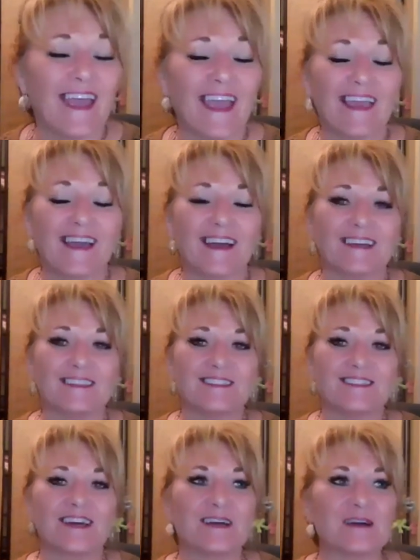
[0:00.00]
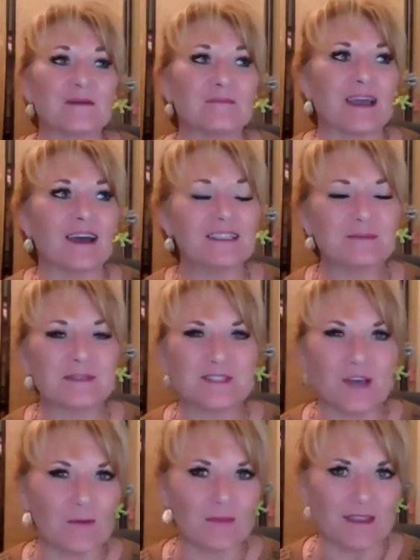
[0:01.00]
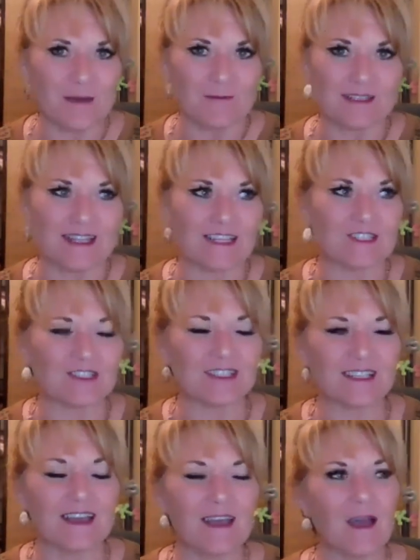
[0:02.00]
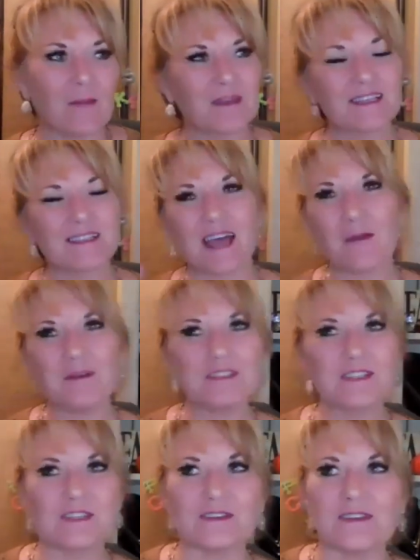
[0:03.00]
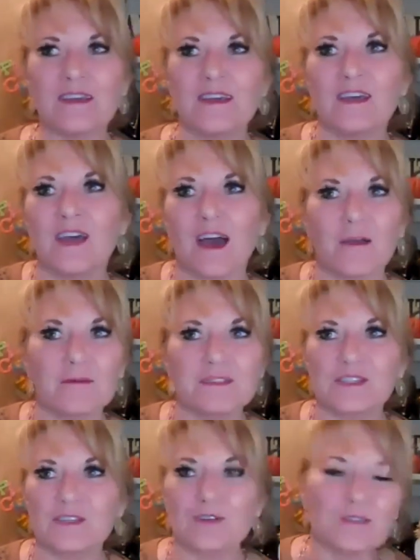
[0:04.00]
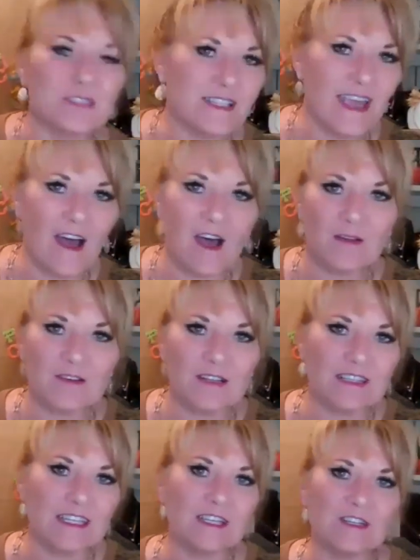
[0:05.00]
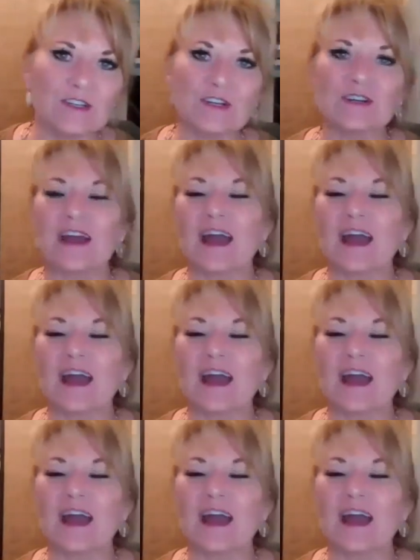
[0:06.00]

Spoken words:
And my husband told me that one day, just because I was the Girl Scout leader,